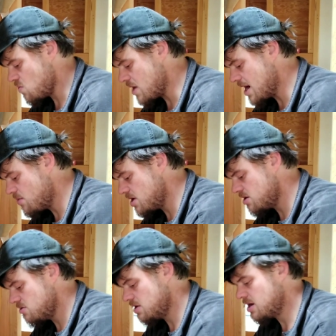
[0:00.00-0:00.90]
Why would it
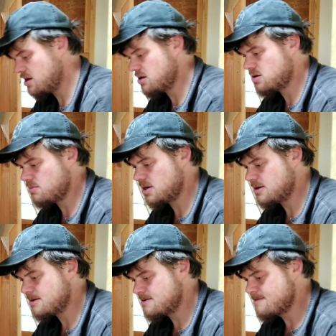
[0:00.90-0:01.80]
do that to me?
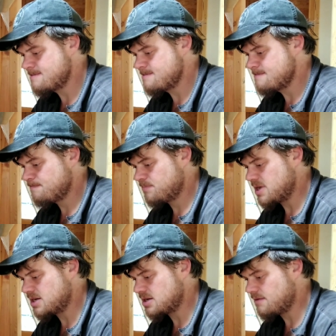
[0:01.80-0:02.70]

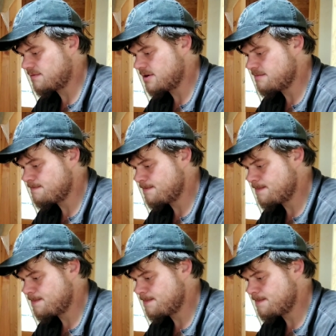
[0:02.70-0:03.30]
That's not fair.